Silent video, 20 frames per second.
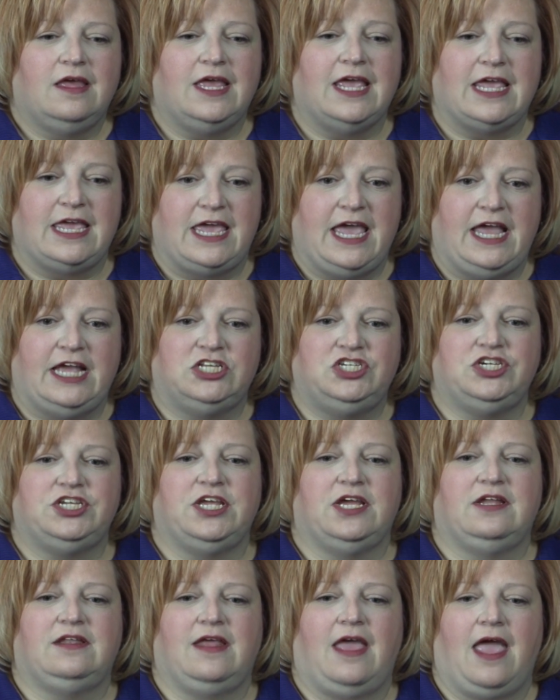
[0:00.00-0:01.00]
engage in
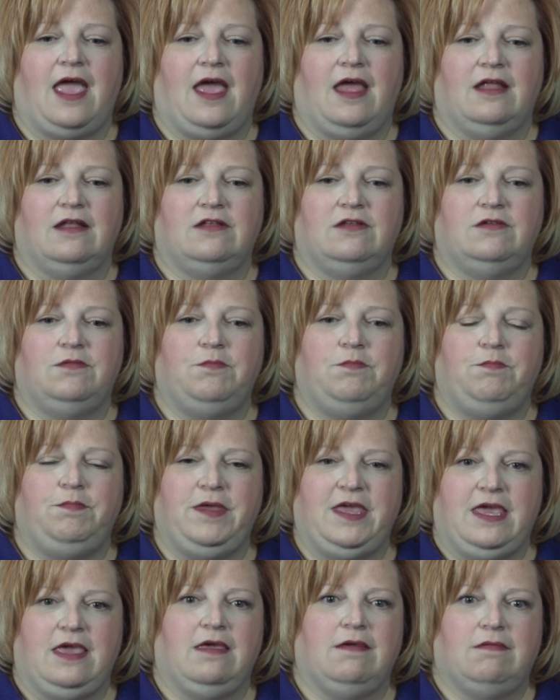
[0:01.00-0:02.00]
it and
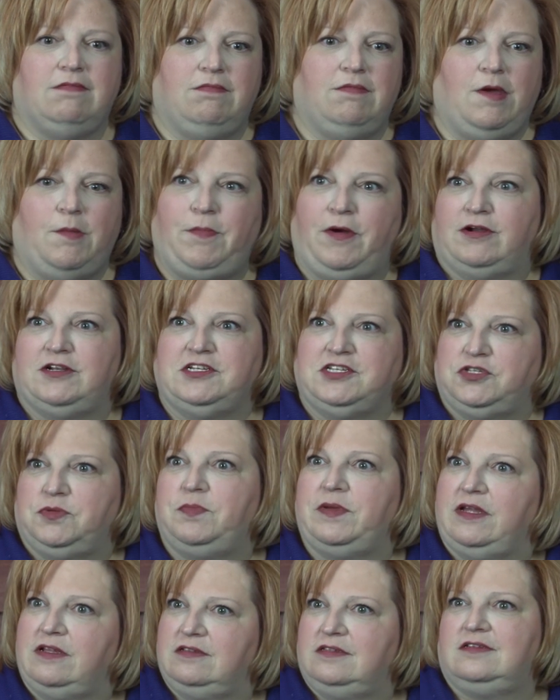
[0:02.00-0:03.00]
be a
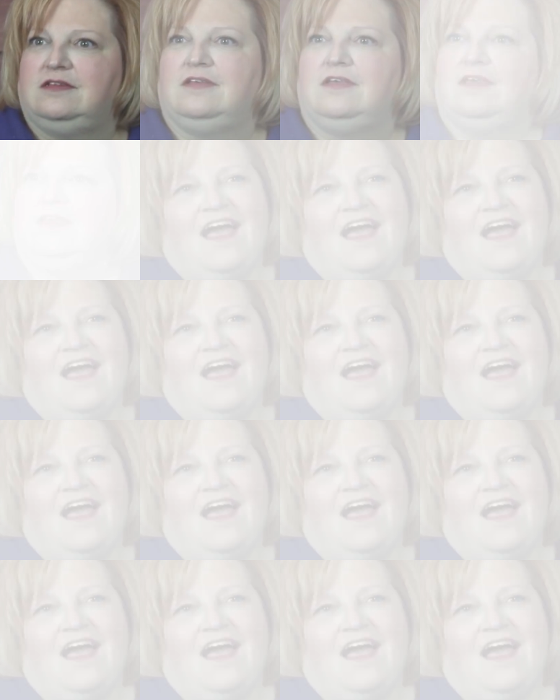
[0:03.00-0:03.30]
participant.